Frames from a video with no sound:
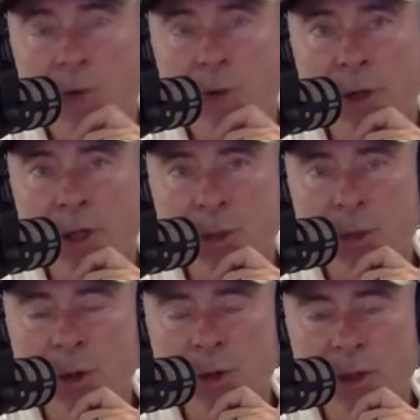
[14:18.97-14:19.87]
offering as
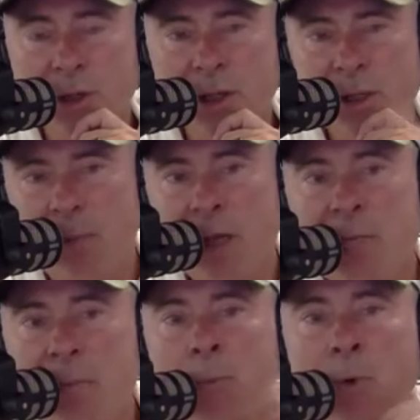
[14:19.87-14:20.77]
well. So there's
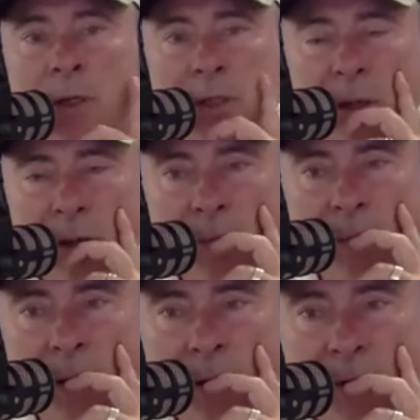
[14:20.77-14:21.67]
many memories that
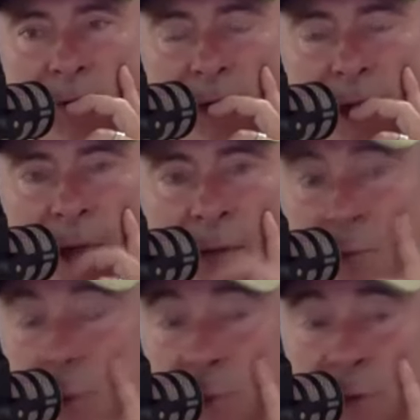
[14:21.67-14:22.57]
I've
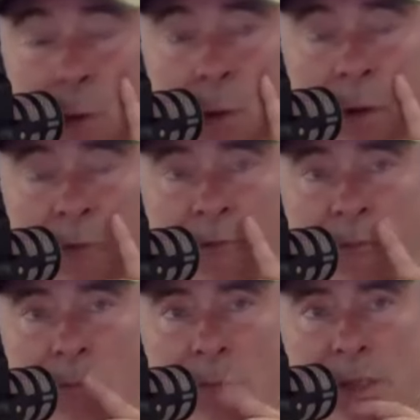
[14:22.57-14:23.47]
had, very few that I've
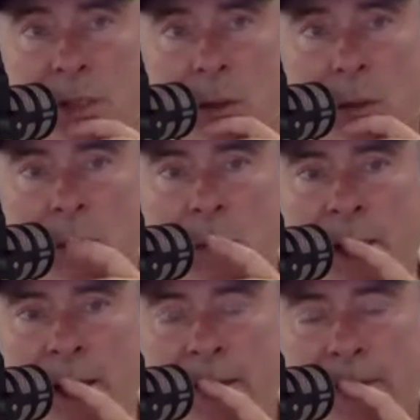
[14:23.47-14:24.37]
missed along the
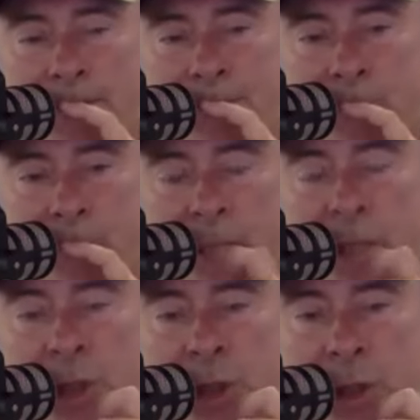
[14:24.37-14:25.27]
way.
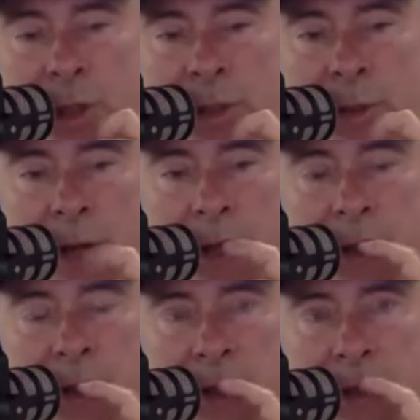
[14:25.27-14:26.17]
Each
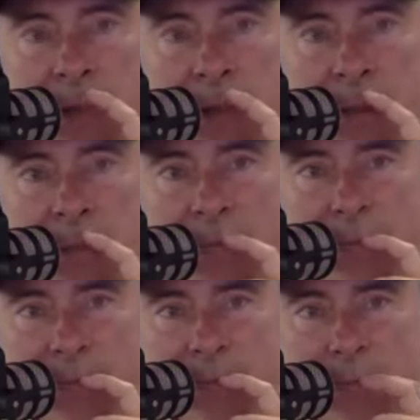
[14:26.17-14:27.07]
iteration seems to
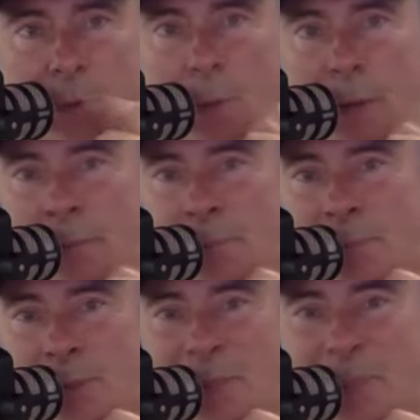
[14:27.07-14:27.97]
pop up
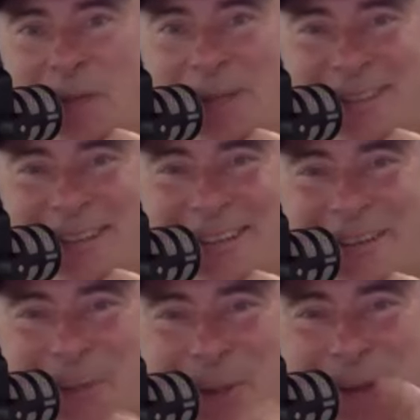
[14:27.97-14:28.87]
something,
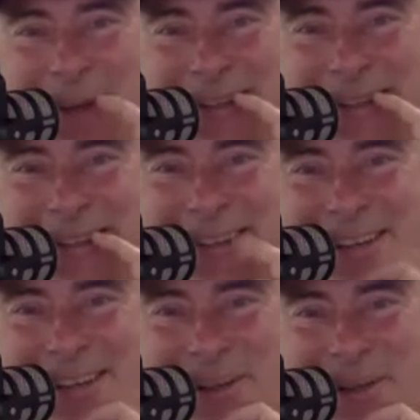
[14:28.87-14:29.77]
doesn't it? Which makes it
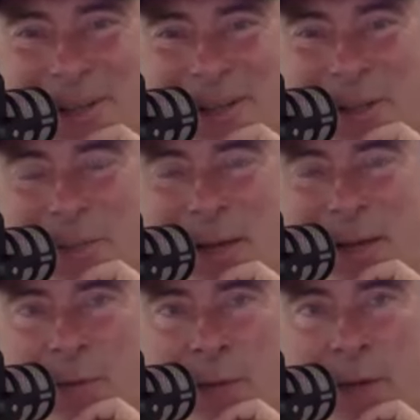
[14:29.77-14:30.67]
sort of sets it
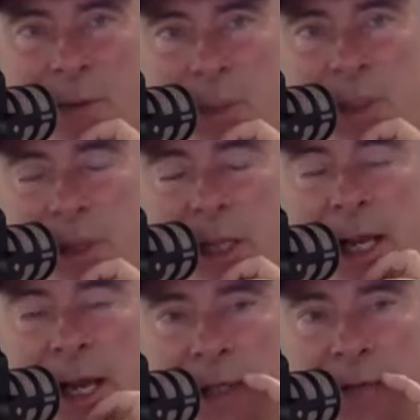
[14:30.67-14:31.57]
apart from the others. But some of
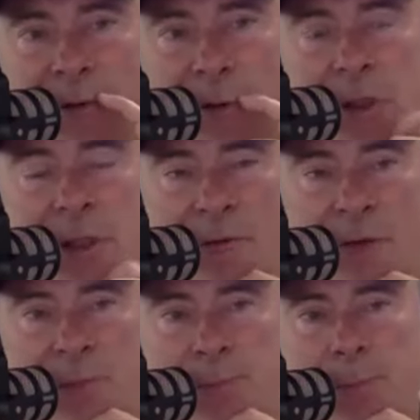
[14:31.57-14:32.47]
the last to first
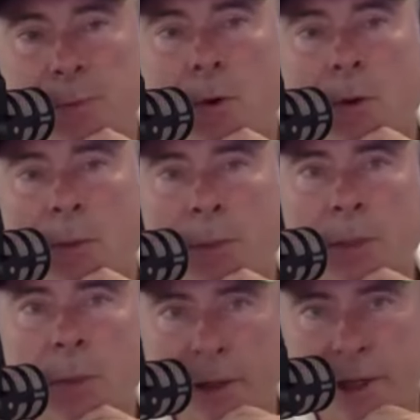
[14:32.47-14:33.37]
stuff is
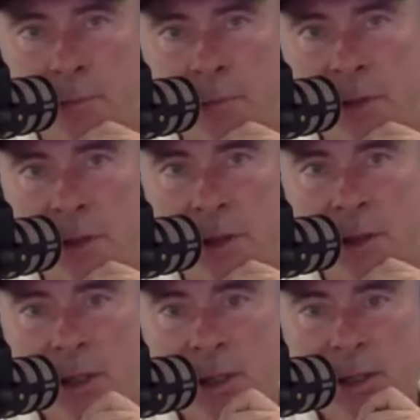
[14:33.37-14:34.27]
probably what comes
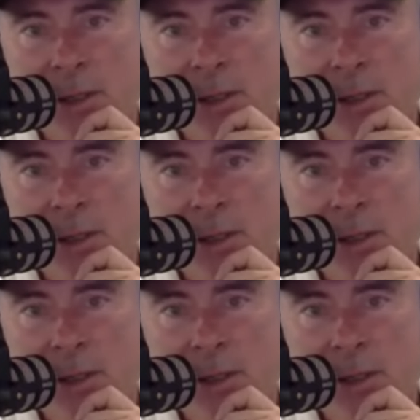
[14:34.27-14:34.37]
to